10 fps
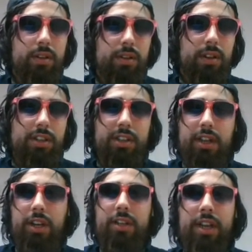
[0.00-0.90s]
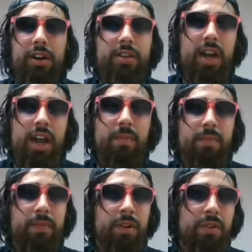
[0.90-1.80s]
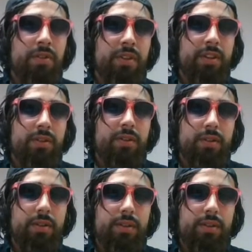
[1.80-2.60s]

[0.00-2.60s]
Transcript: So let's just kind of take our time, go through this.